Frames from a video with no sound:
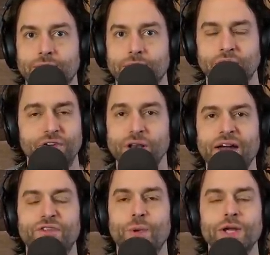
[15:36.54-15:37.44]
Live your
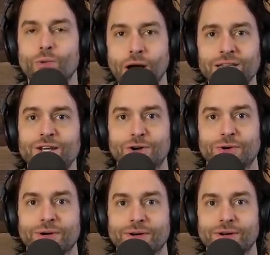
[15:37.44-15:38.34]
life the way you want
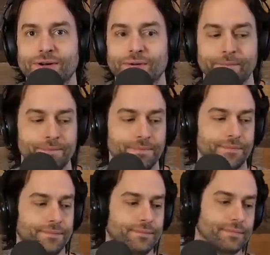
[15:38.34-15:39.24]
to.
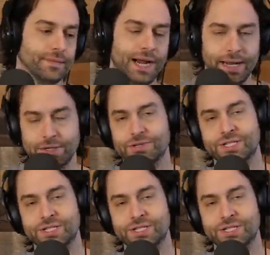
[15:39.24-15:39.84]
I